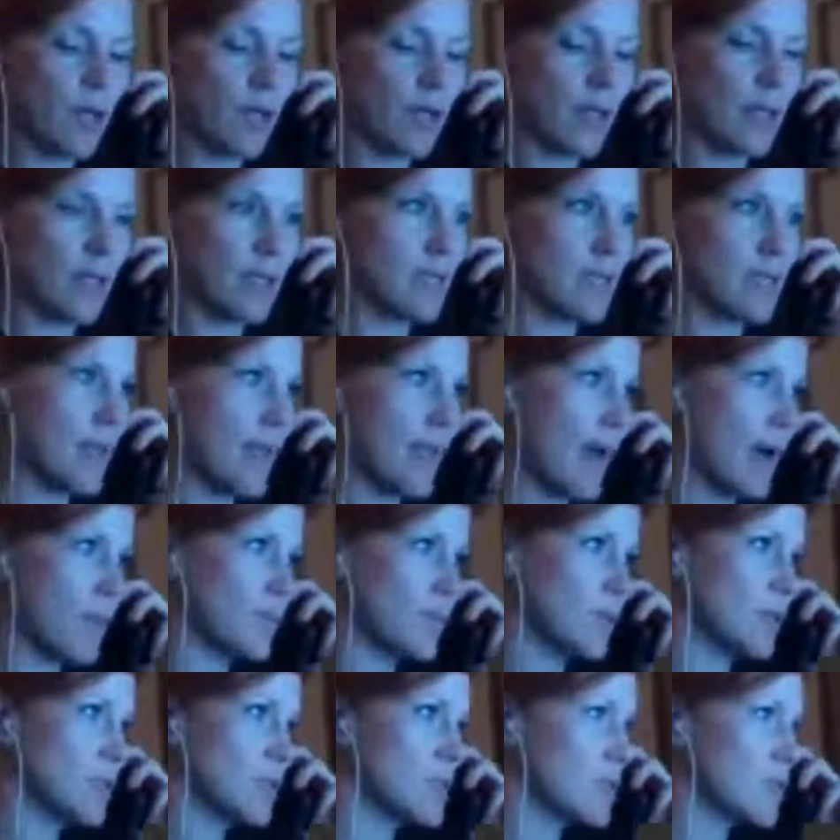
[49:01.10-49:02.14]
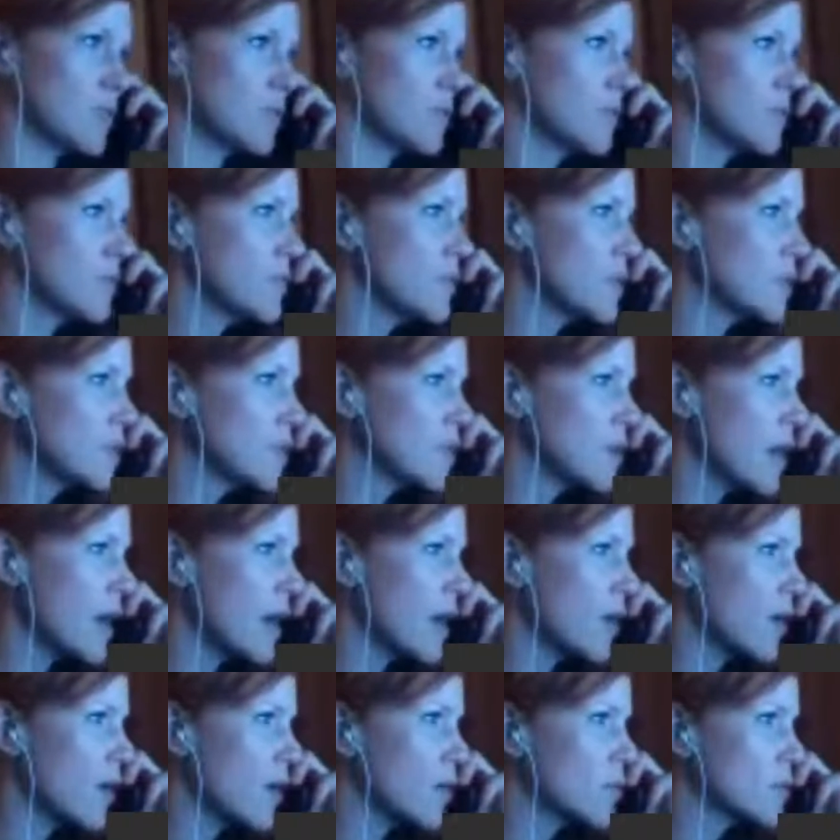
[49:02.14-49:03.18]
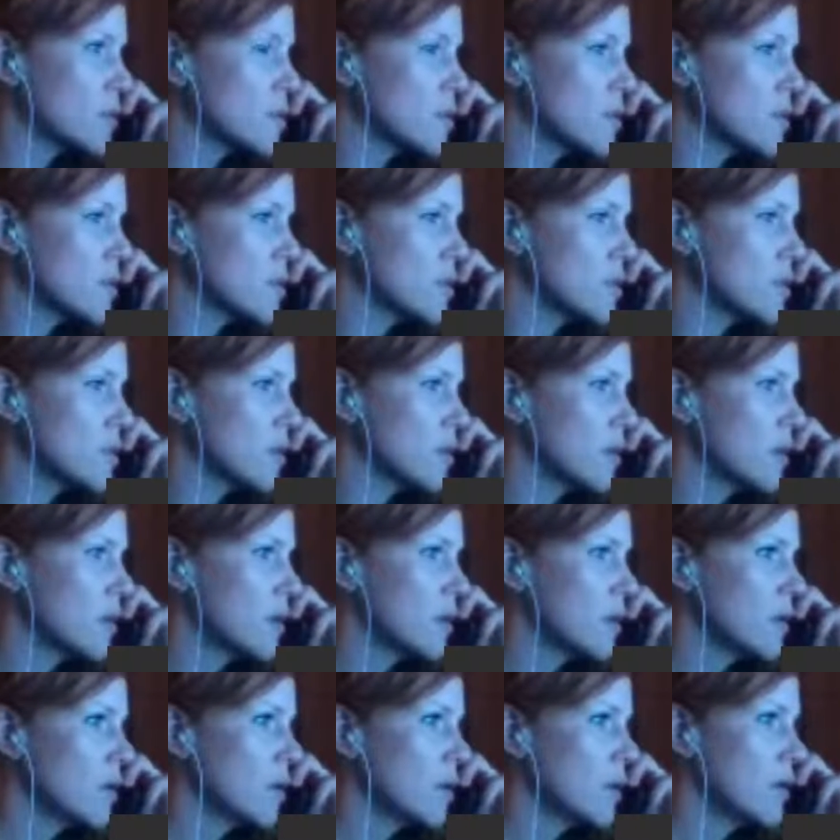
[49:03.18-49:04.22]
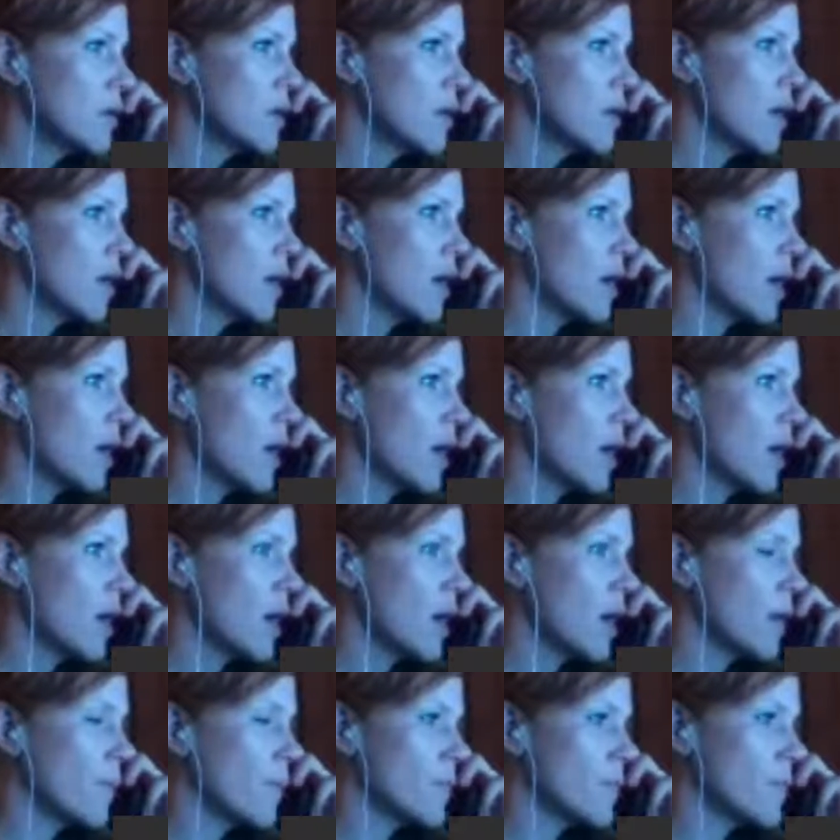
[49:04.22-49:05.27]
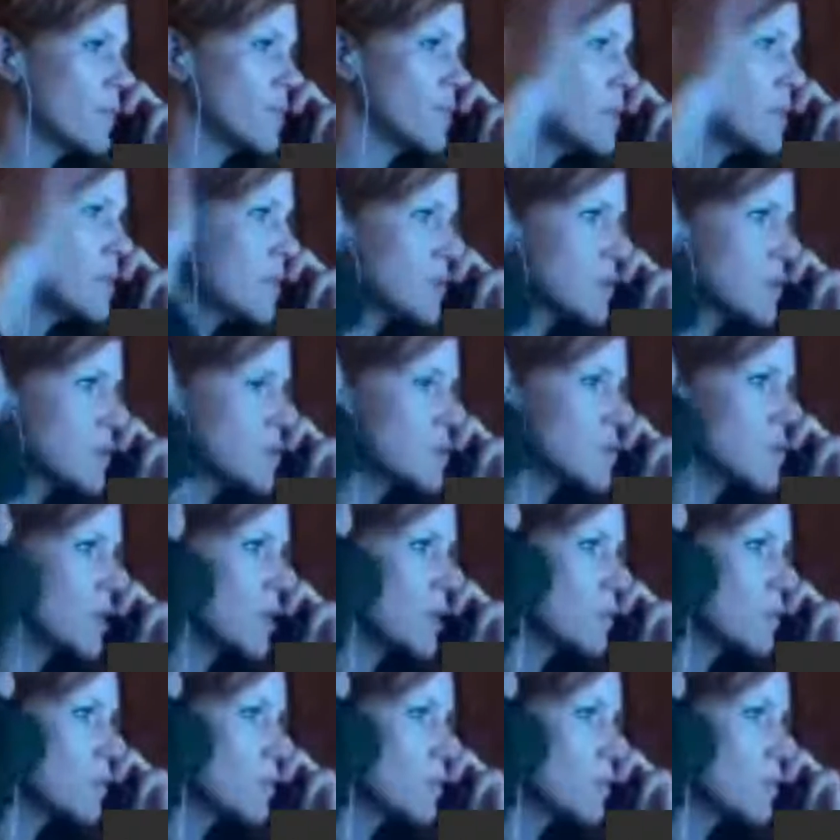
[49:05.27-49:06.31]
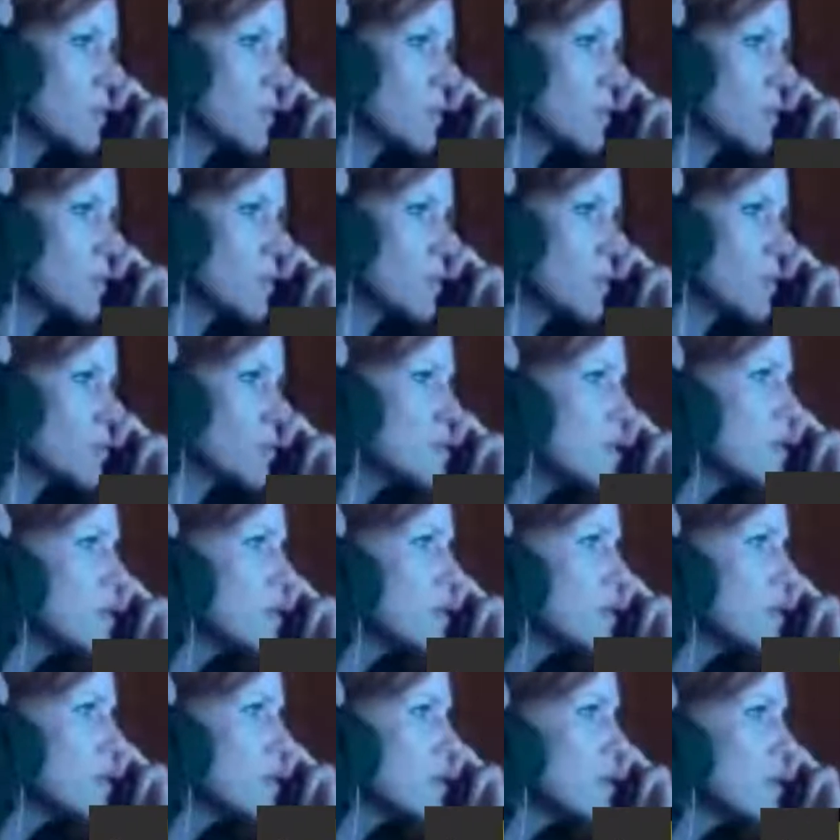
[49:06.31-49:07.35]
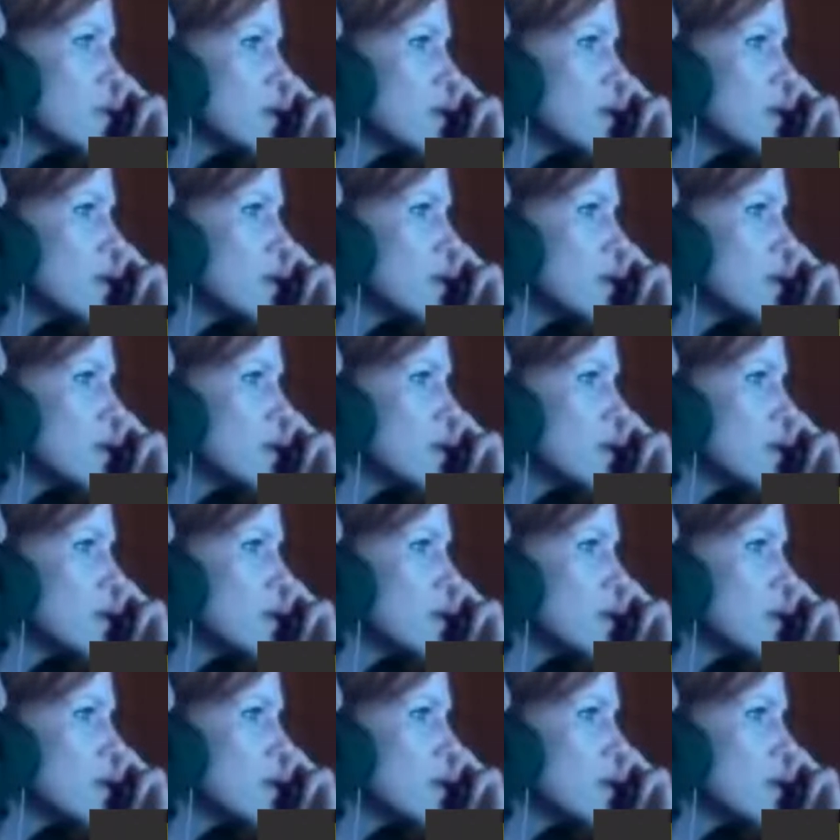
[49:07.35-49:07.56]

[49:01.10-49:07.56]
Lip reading: to plug that into the applet to figure out the extremes. Let's see.